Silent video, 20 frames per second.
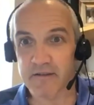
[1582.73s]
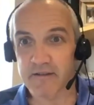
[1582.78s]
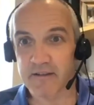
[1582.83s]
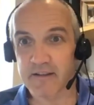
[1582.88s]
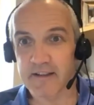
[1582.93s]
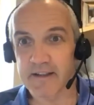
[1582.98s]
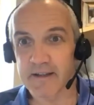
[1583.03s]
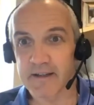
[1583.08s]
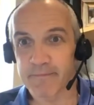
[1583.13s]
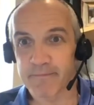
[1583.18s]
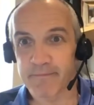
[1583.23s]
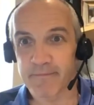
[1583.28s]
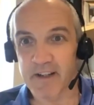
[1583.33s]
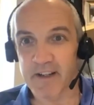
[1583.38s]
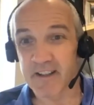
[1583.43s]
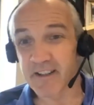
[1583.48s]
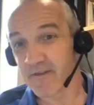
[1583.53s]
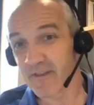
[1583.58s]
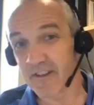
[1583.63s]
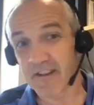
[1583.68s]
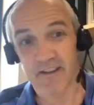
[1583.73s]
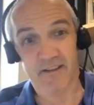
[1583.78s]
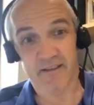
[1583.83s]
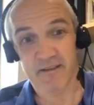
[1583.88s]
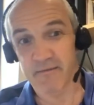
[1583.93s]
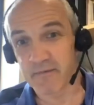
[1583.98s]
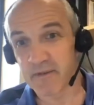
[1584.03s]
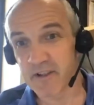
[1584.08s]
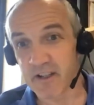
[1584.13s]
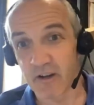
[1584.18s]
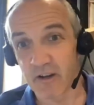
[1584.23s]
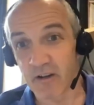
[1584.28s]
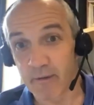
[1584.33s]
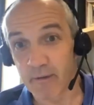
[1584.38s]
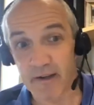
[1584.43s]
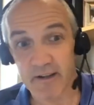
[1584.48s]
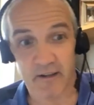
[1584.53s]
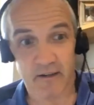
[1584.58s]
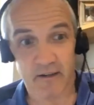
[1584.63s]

And it's fast way to